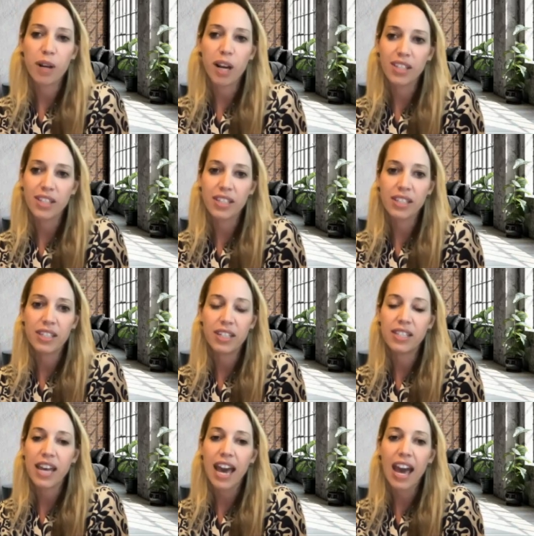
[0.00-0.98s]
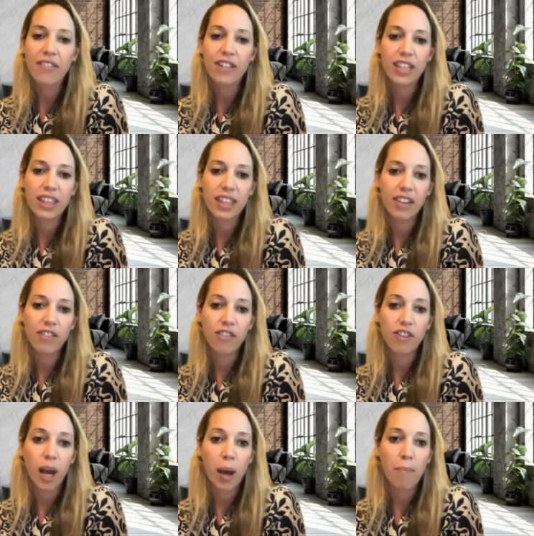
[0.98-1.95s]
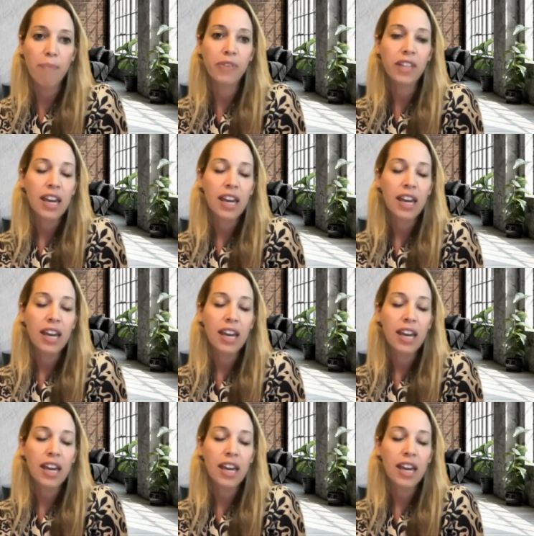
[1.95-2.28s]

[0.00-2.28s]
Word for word: processes, everything from